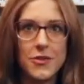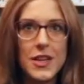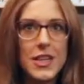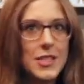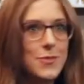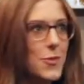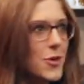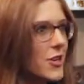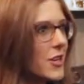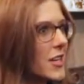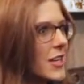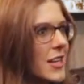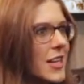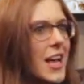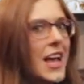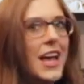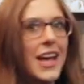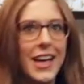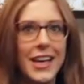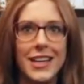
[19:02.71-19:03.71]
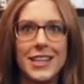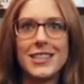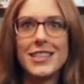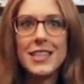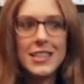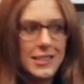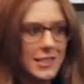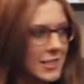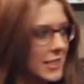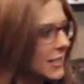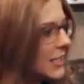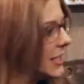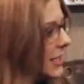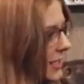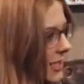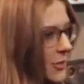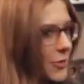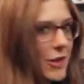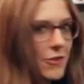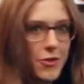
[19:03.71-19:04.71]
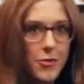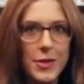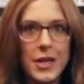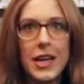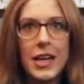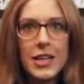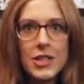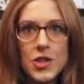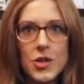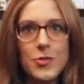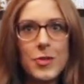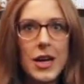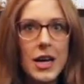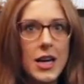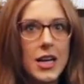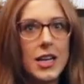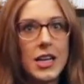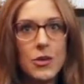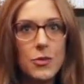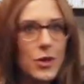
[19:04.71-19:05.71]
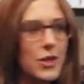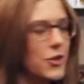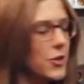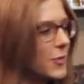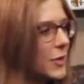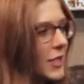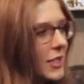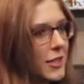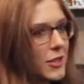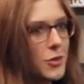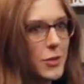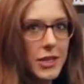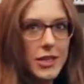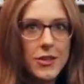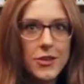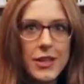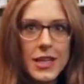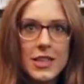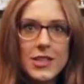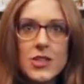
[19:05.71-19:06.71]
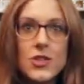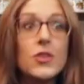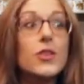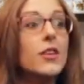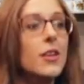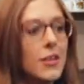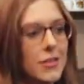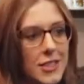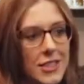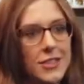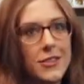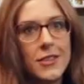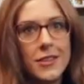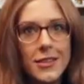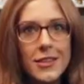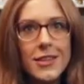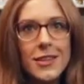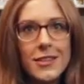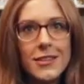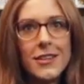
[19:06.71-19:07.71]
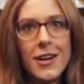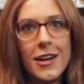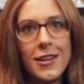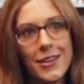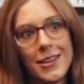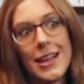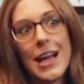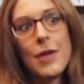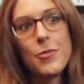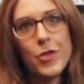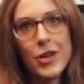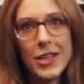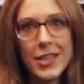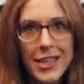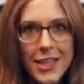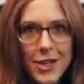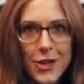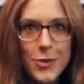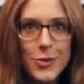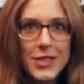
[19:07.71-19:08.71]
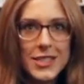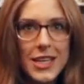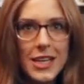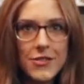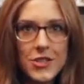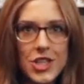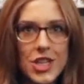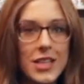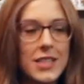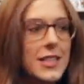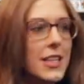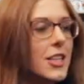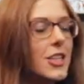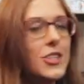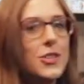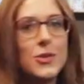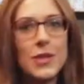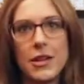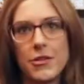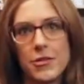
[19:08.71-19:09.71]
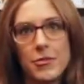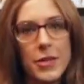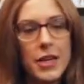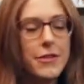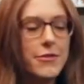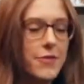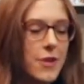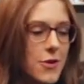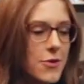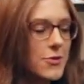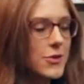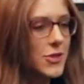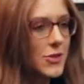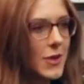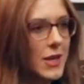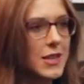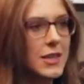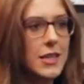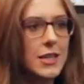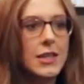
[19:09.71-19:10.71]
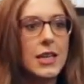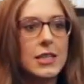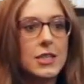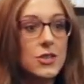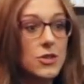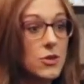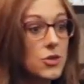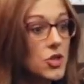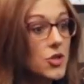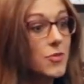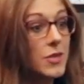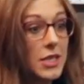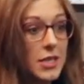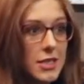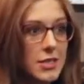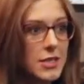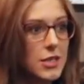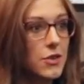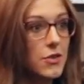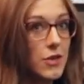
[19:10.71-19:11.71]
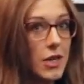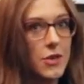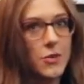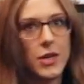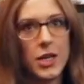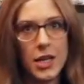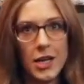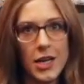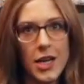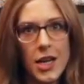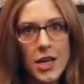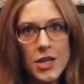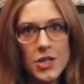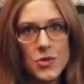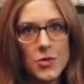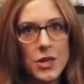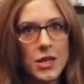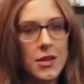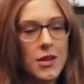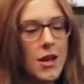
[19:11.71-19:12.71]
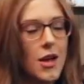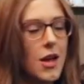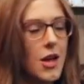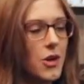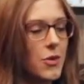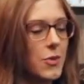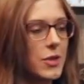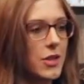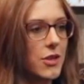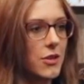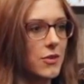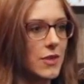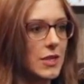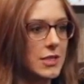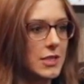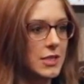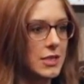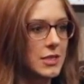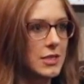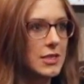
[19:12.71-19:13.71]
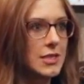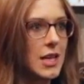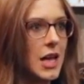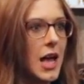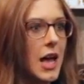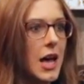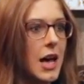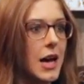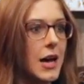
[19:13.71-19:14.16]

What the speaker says: through Facebook, and it's an easy way for me to answer back, and whether it be a quick little answer, and I'll elaborate later once I have a chance. I can do that from my phone. So I think that social media is a great way to engage with our residents.